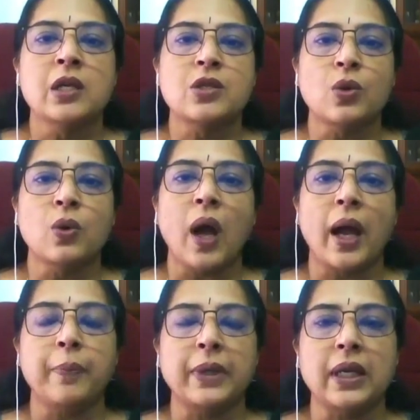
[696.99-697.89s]
So
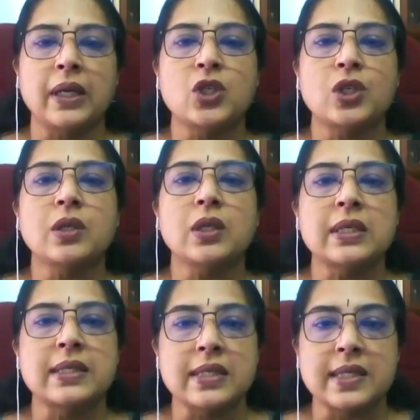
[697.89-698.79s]
hypertension
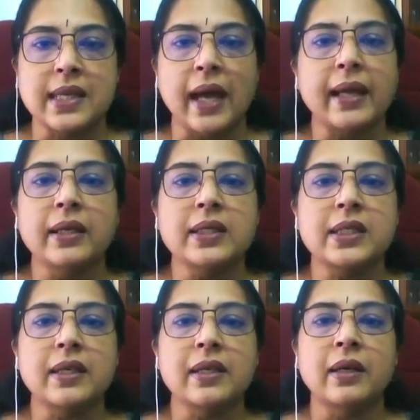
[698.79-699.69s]
is a
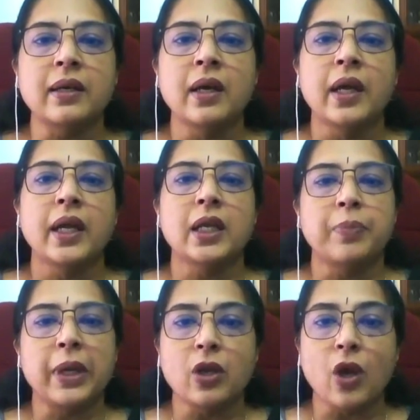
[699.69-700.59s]
silent killer.
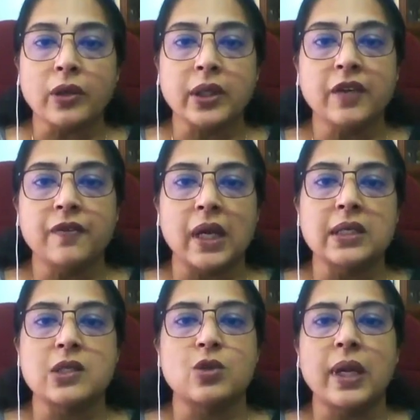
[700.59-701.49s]
It may not give
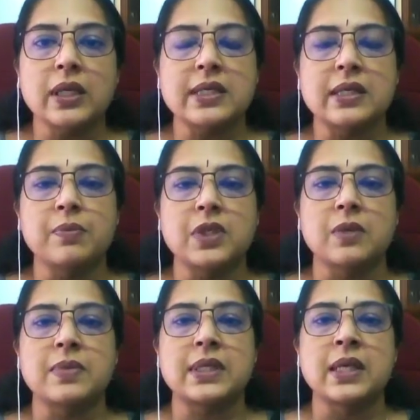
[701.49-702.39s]
rise to any
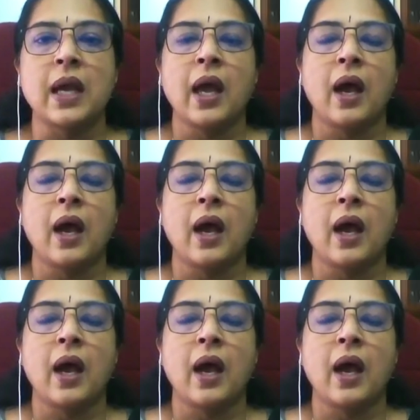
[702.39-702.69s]
symptoms,